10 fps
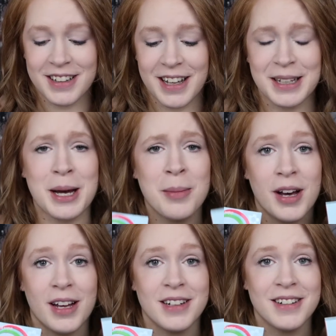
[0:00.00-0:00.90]
Like, come
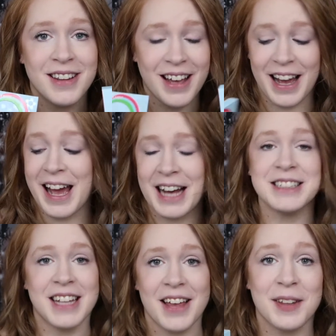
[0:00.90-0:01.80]
on, like I had
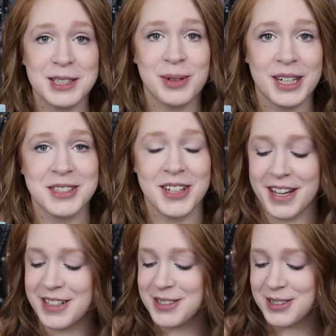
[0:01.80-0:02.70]
to get this when I saw
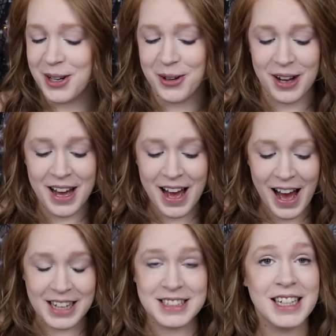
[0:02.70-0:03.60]
it. So
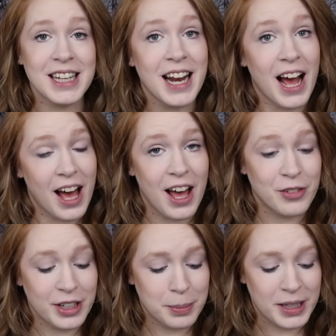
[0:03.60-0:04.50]
I didn't get
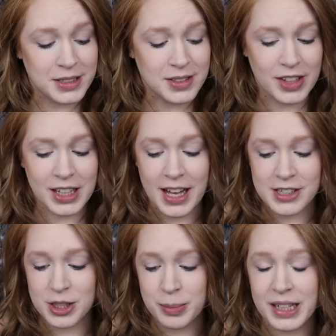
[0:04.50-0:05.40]
every piece of the
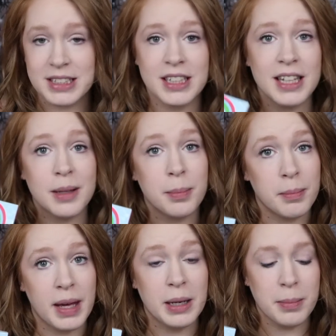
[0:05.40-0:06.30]
collection, but I did get the
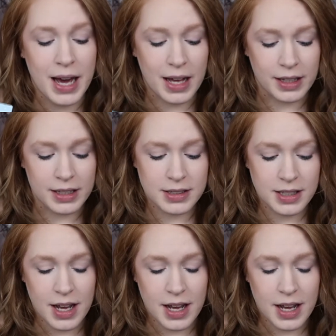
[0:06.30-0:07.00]
main palette.